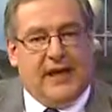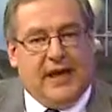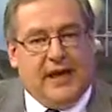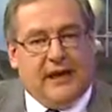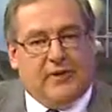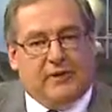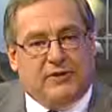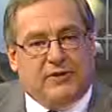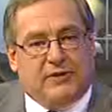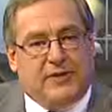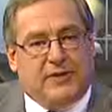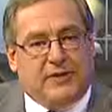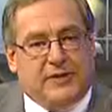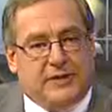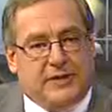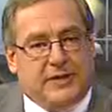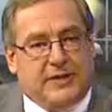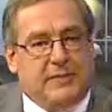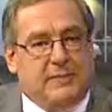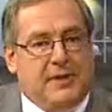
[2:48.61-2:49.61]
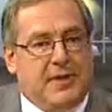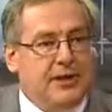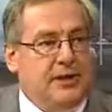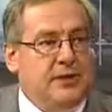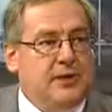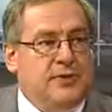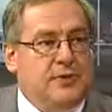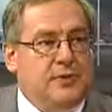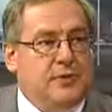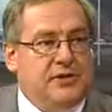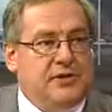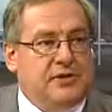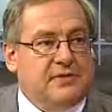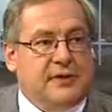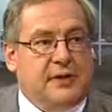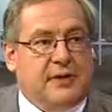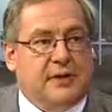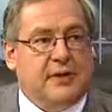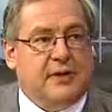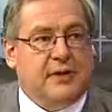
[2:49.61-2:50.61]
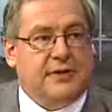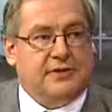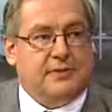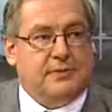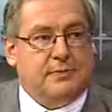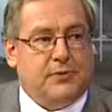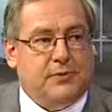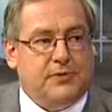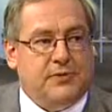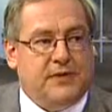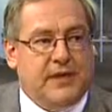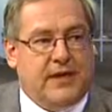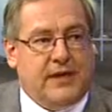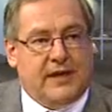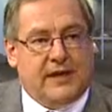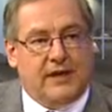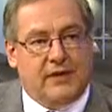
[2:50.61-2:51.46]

And we've sent a mailing to each of our customers saying,